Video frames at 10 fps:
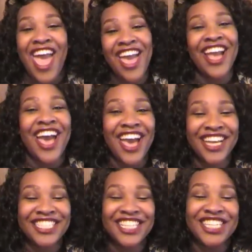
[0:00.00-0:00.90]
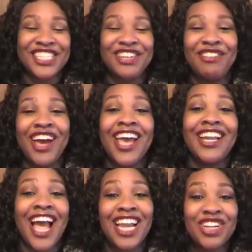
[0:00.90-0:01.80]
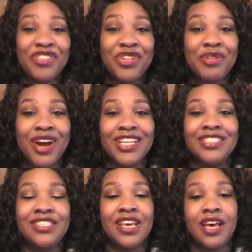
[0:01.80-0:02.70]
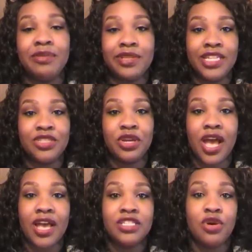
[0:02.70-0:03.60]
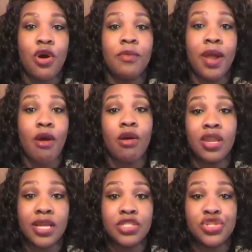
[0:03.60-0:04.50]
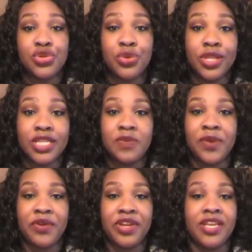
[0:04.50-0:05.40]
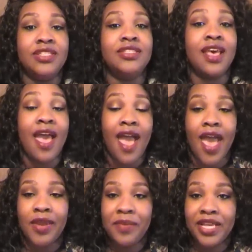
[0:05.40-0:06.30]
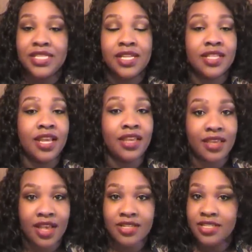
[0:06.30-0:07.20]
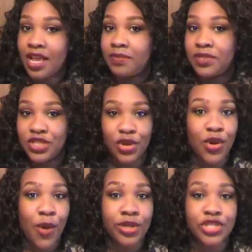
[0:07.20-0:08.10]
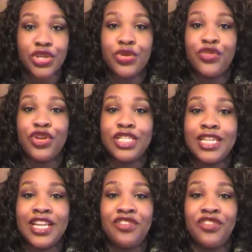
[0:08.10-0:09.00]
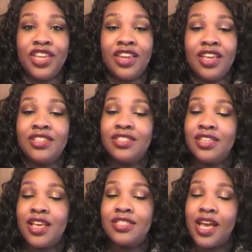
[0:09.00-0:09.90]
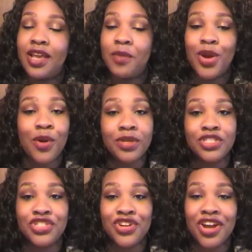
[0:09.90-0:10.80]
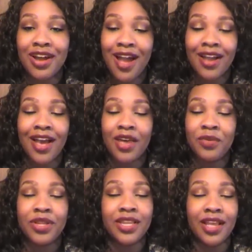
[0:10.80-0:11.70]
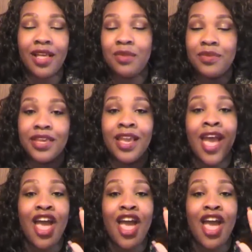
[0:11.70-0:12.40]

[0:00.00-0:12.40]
Hey guys, so I had gotten a request to update you guys on my online school experience, and basically, yes, I'm still going to University of Phoenix. Yes, I am going strong. God willing, I'll be